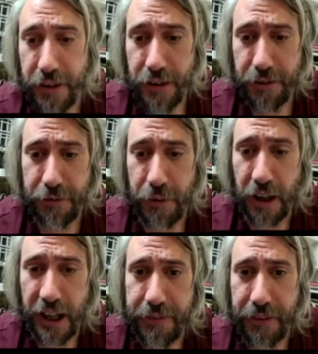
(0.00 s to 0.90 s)
through
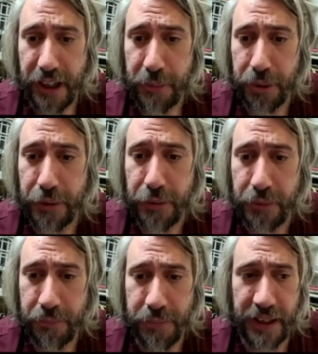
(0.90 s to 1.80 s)
life like a balloon
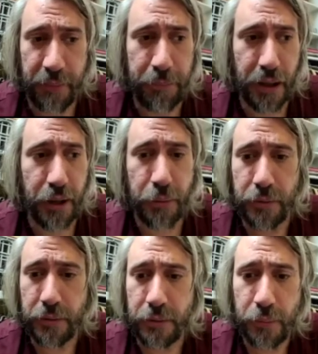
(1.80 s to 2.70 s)
being blown
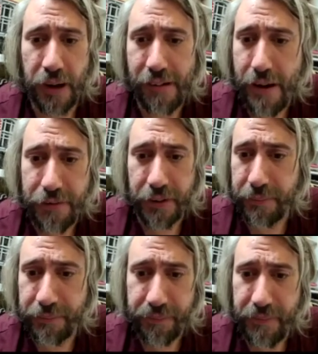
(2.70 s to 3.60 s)
wherever
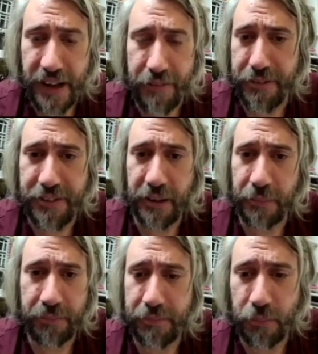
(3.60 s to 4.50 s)

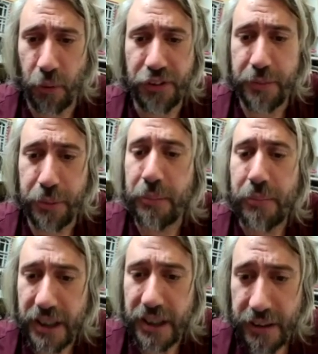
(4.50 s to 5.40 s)
everything wants to put
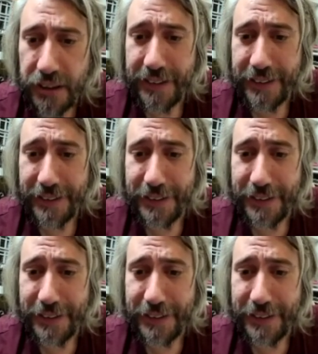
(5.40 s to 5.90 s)
me. Mm-hmm.